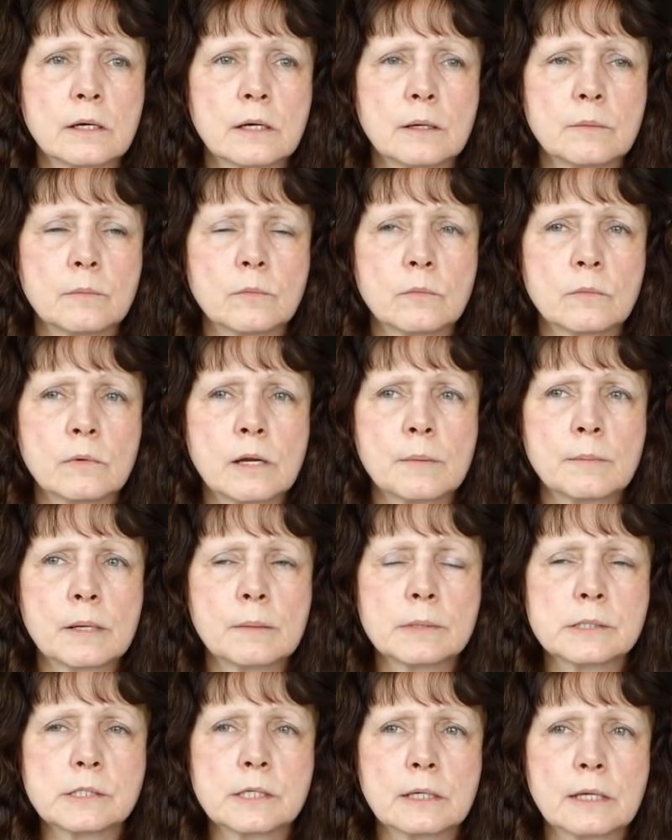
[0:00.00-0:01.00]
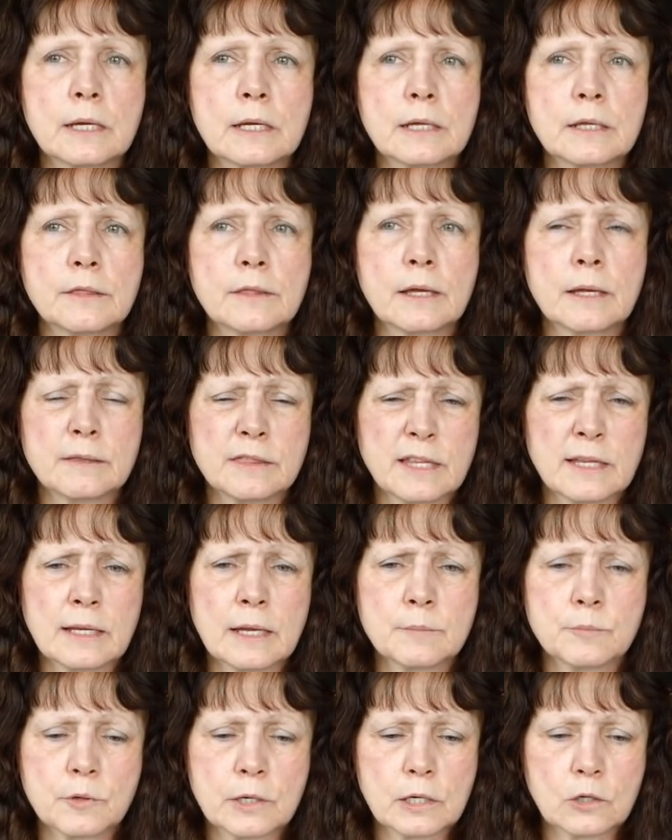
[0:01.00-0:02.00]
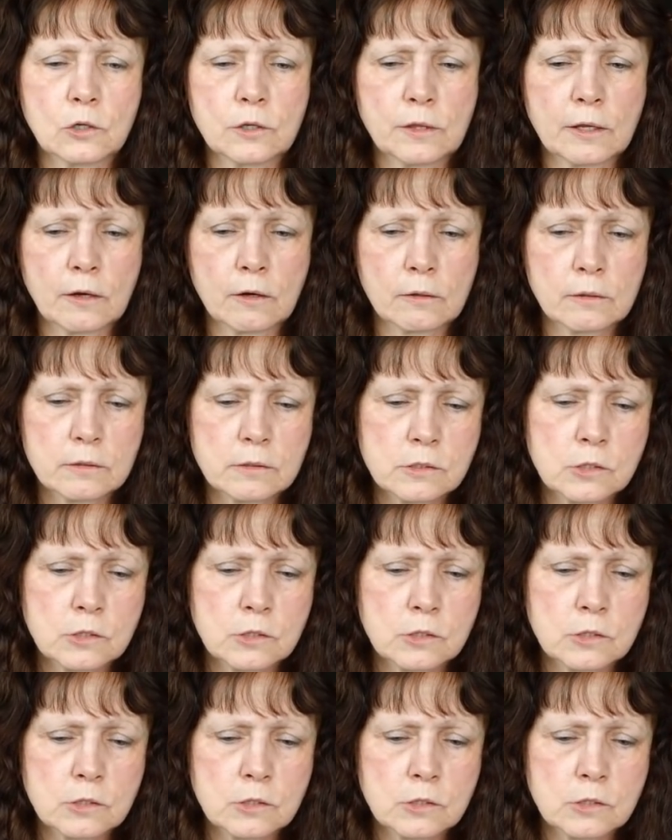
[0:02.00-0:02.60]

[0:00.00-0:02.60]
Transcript: Um, am I missing anything? I think I'm pretty good there.